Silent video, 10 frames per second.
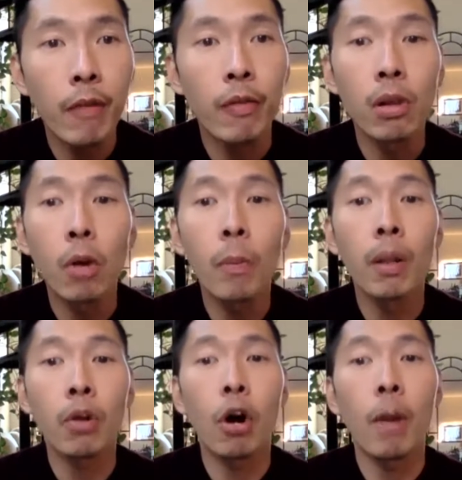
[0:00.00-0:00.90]
of
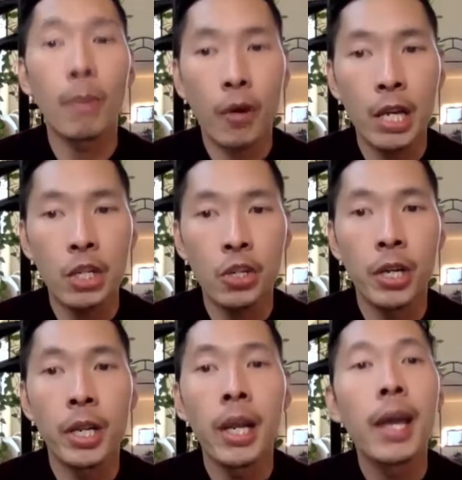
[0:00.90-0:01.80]
global
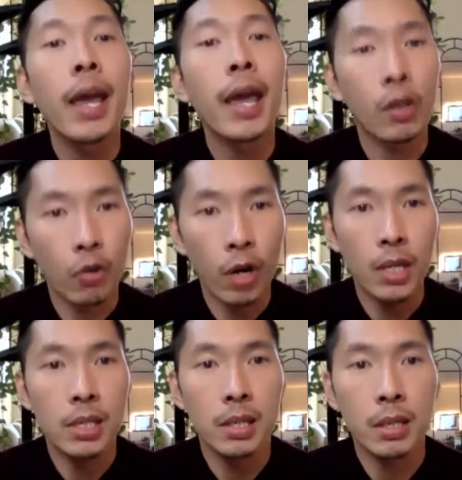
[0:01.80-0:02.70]
cooperation and
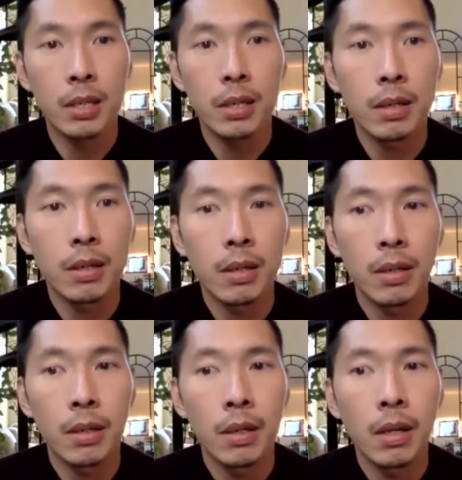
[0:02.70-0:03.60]
trust,
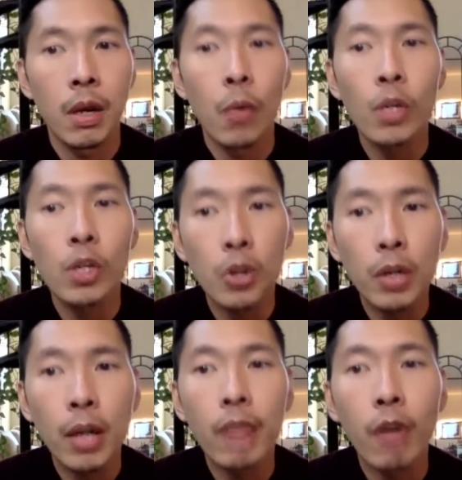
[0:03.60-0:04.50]
which could
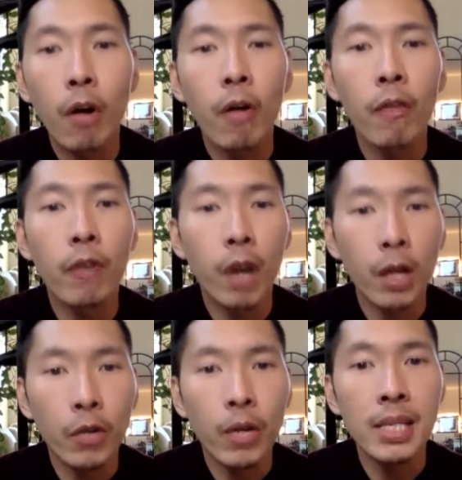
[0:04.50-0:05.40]
involve
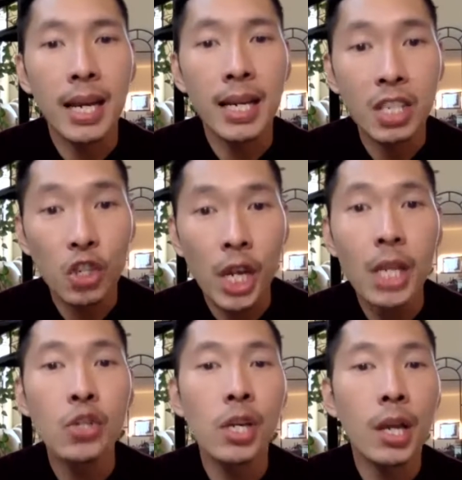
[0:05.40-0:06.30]
countries
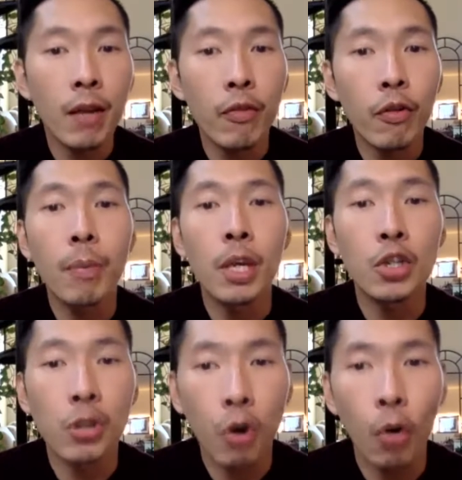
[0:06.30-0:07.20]
exchanging
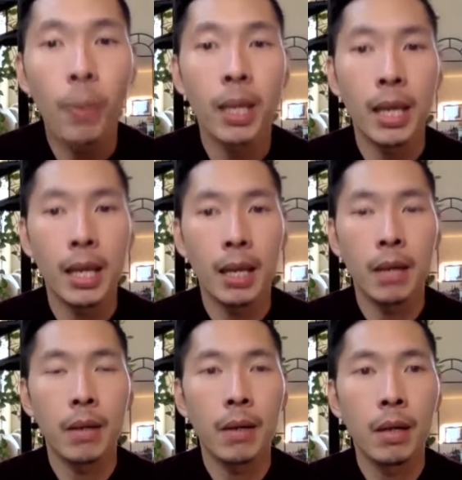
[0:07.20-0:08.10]
information openly,
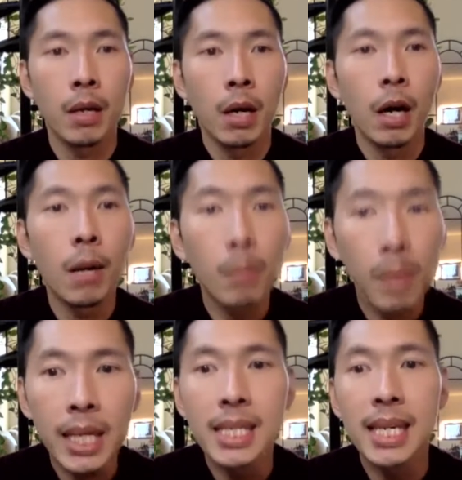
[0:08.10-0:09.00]

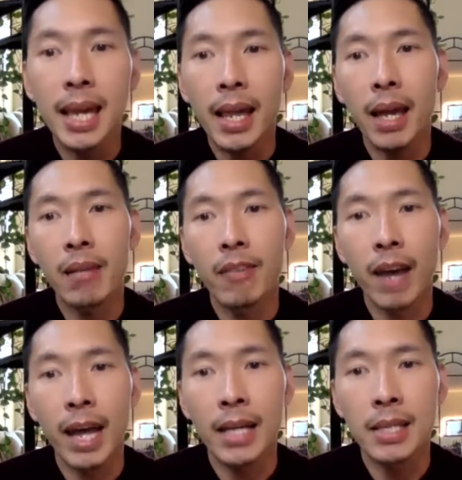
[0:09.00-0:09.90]
humbly seeking
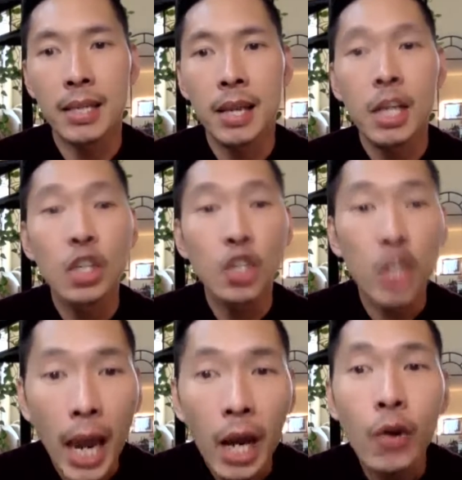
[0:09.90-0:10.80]
advice,
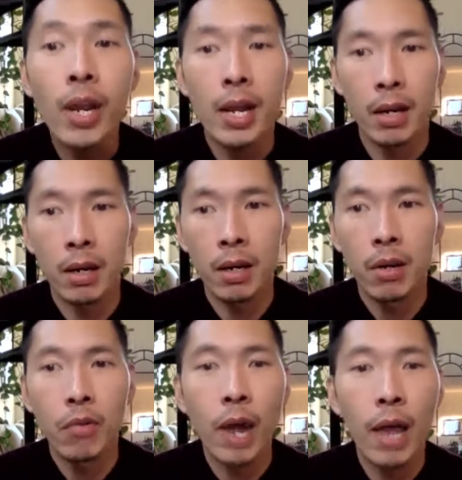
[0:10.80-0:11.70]
sharing
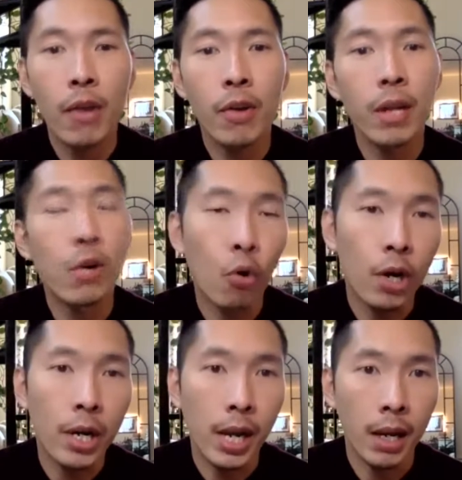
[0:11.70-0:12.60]
rather than
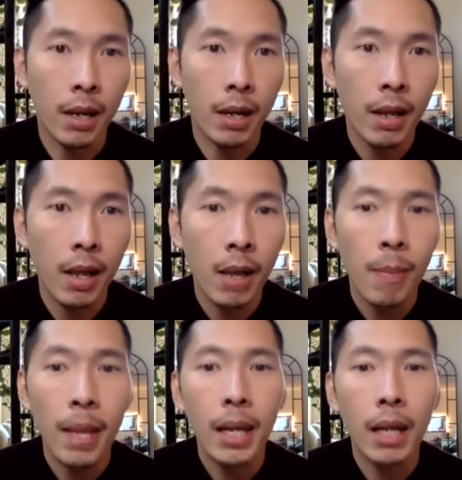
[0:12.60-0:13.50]
hoarding
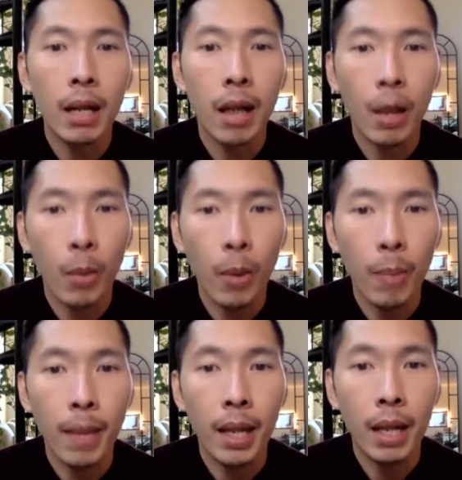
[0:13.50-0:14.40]
medical
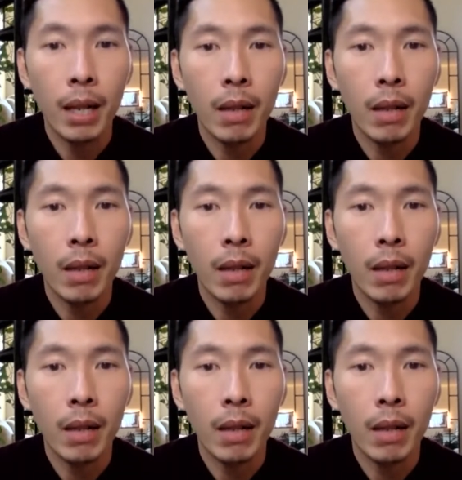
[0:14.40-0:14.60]
equipment